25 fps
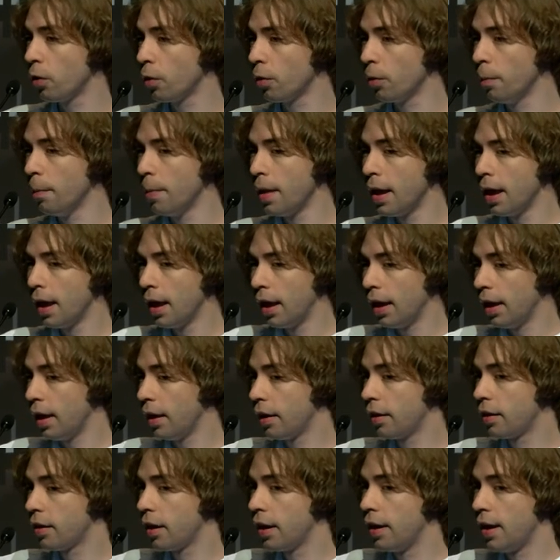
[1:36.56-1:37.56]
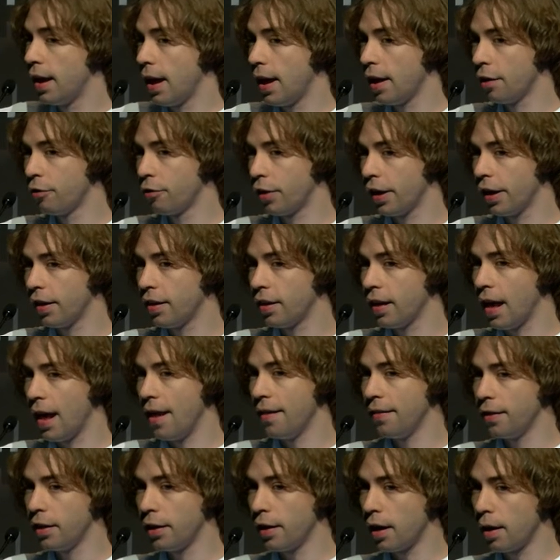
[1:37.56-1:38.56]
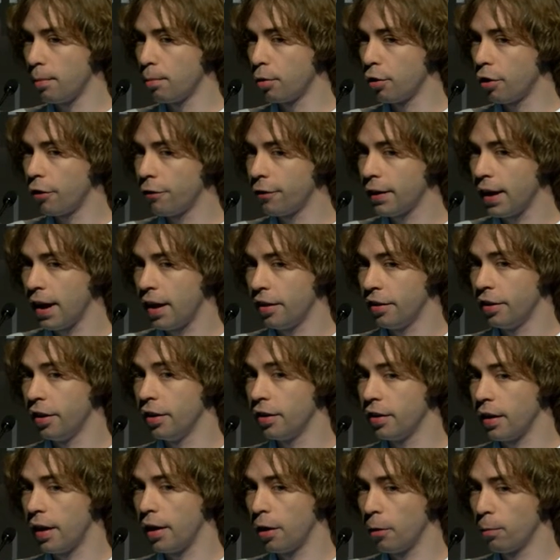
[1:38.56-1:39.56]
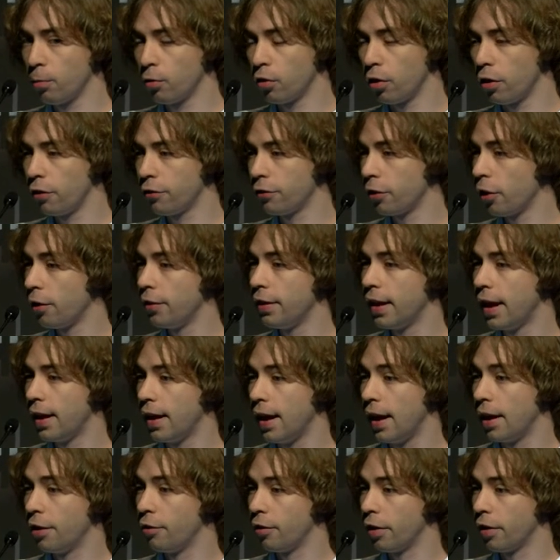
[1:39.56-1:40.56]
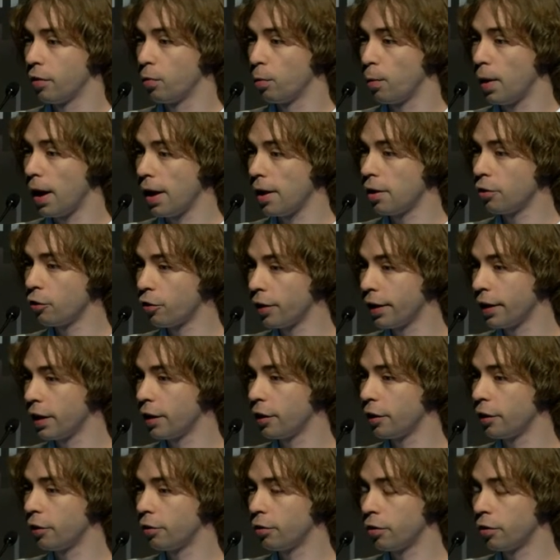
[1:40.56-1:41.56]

you is an address and the number of cache hits I observed on that address while triggering